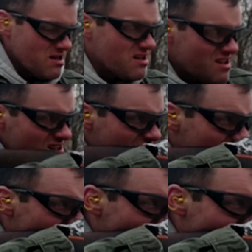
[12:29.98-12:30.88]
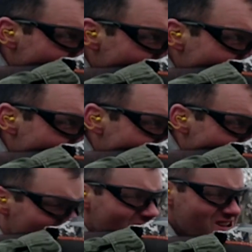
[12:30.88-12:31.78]
Even though it has a full
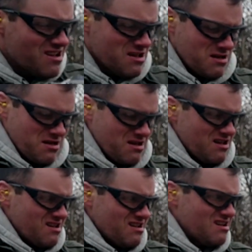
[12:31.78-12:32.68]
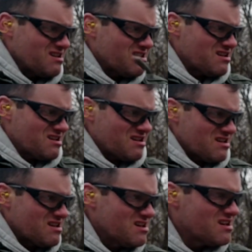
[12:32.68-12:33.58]
power round over the 6.5
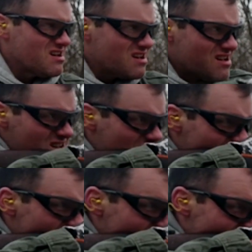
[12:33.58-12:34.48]
millimeter round. But